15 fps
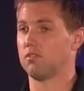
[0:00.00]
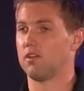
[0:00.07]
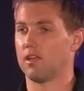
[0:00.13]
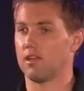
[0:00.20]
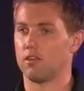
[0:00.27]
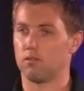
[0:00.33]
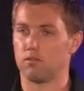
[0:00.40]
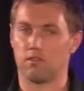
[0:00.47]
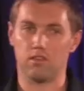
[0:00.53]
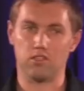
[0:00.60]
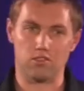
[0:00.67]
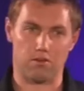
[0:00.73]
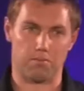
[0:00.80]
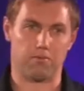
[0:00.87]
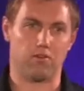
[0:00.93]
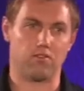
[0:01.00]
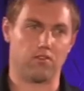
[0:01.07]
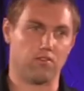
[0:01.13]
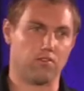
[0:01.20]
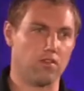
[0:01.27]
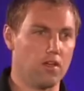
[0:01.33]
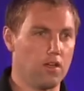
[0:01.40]
to take your desktop
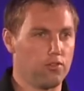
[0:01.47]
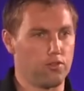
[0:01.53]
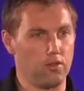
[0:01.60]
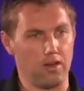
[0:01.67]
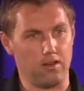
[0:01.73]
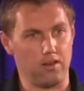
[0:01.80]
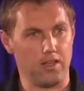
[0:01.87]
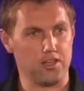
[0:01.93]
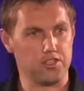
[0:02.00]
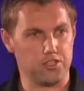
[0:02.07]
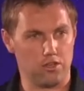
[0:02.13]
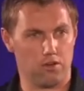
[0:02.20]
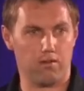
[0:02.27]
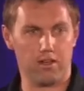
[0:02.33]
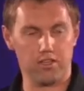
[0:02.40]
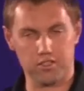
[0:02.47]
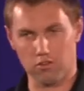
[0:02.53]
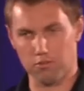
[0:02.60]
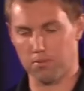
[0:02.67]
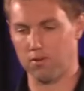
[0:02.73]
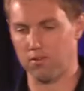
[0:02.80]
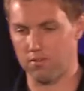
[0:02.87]
users to the next generation
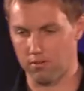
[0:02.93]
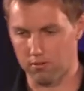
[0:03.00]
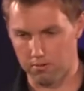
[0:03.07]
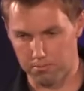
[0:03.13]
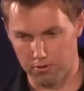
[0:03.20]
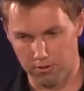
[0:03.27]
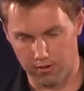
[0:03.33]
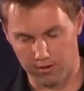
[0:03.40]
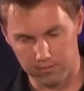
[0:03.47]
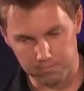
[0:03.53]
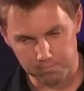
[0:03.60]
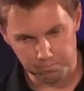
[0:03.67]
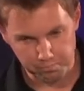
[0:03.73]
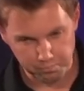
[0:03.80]
of personal computing.